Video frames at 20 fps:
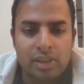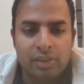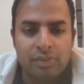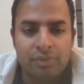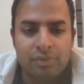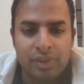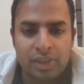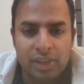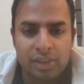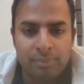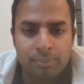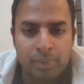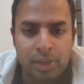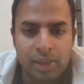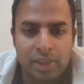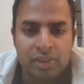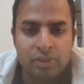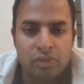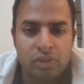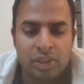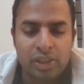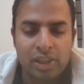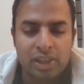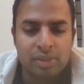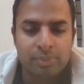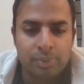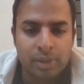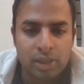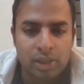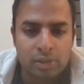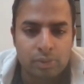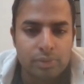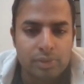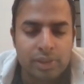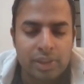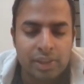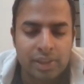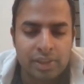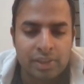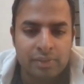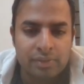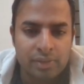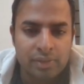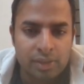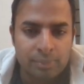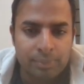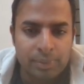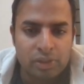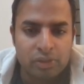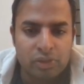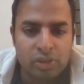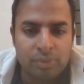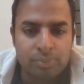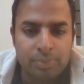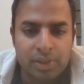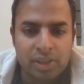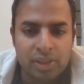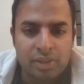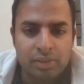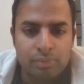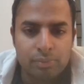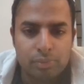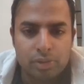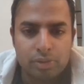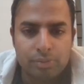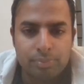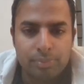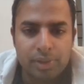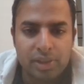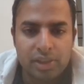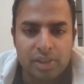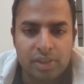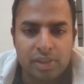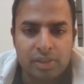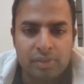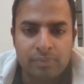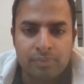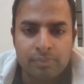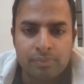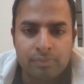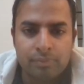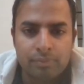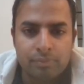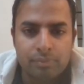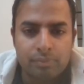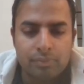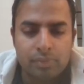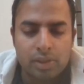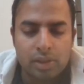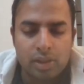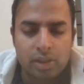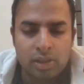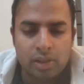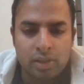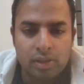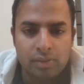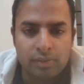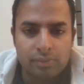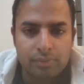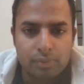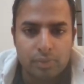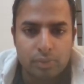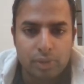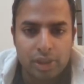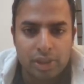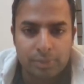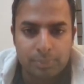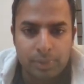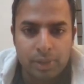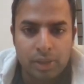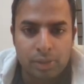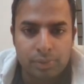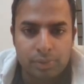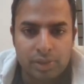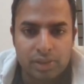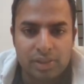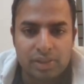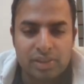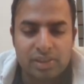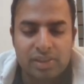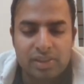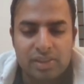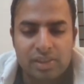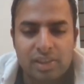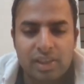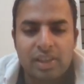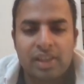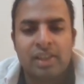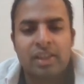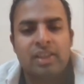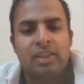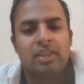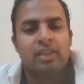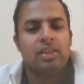If they had managed to get him out, then the B J P would be uh, quite powerless, and